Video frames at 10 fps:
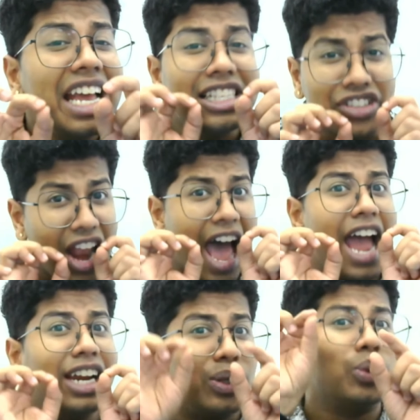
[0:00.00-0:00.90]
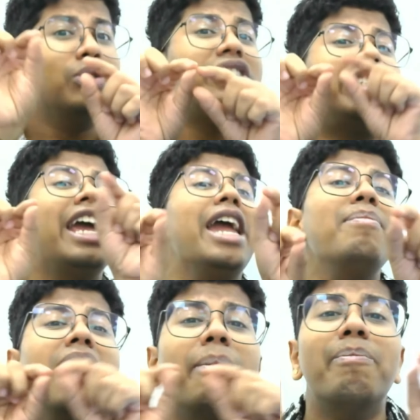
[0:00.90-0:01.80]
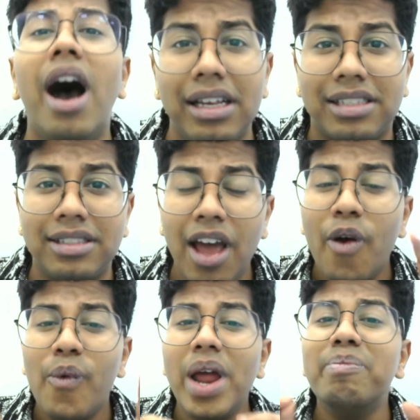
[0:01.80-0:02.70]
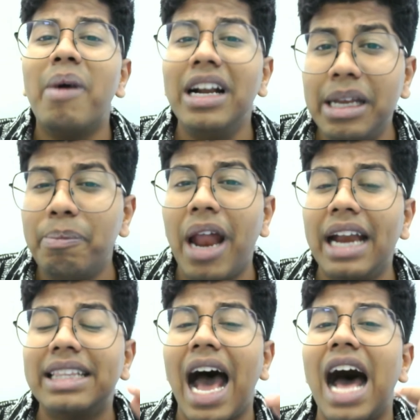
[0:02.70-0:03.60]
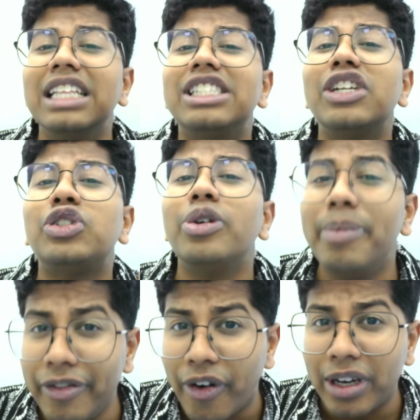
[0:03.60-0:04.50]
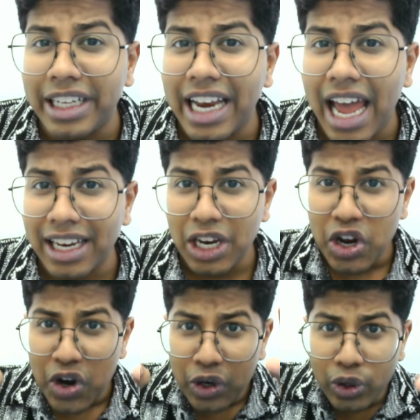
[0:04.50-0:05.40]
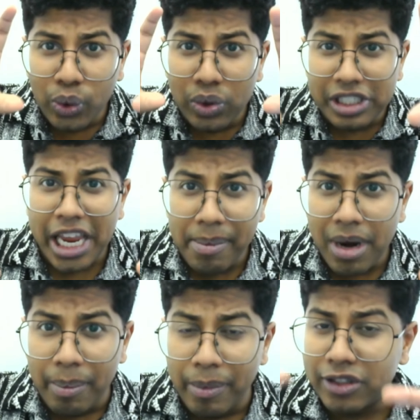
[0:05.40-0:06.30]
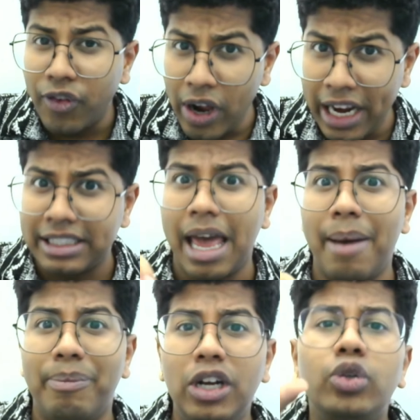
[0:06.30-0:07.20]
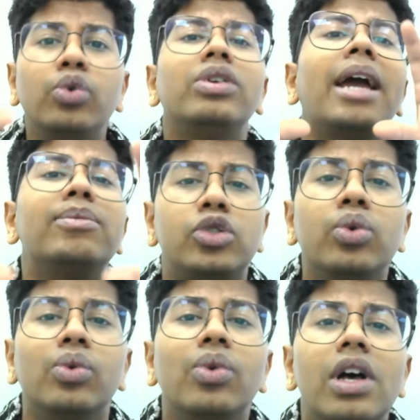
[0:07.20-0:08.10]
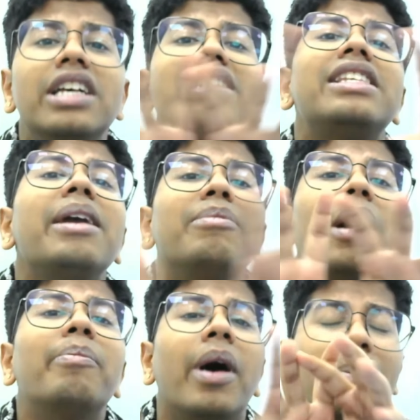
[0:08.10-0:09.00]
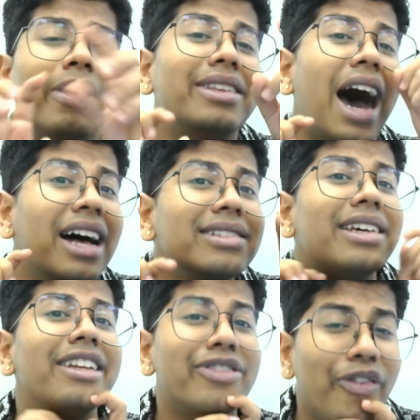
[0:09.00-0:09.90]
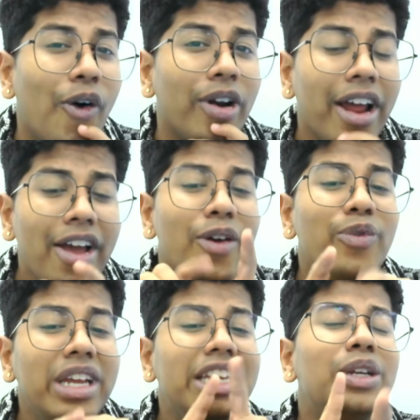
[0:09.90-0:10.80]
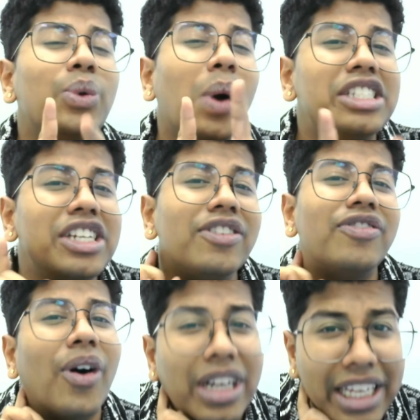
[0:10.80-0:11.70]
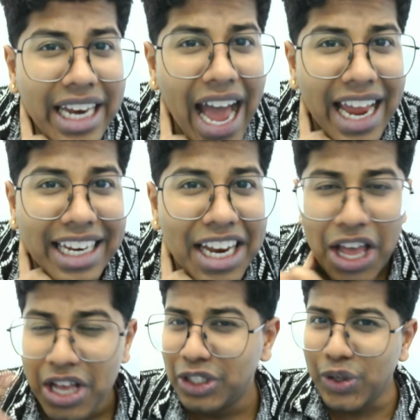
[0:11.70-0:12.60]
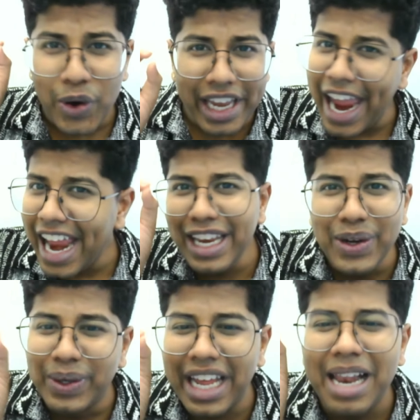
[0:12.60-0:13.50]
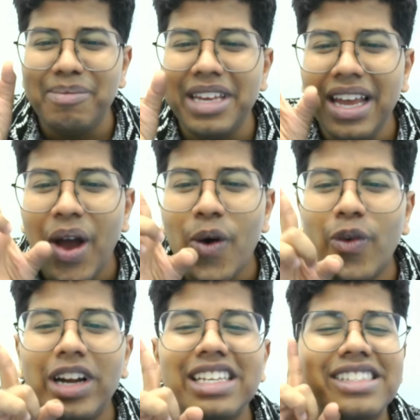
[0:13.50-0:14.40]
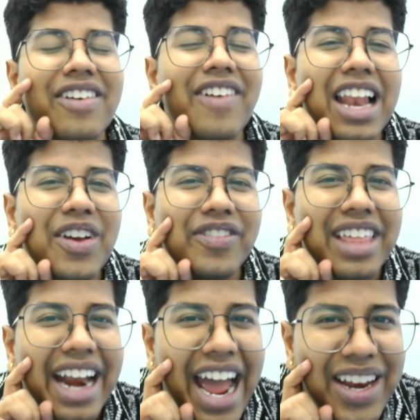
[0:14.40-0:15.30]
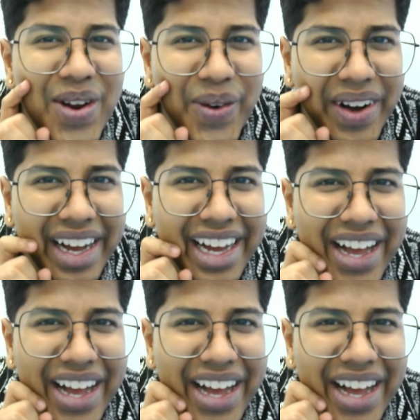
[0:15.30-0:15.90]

It's like 2 same numbers. When multiplied, the answer should be 49. 2 same numbers. For example, 2 times 2, same number. But the answer is 4. We need to achieve 49. So can you tell me what is the value of the rhino?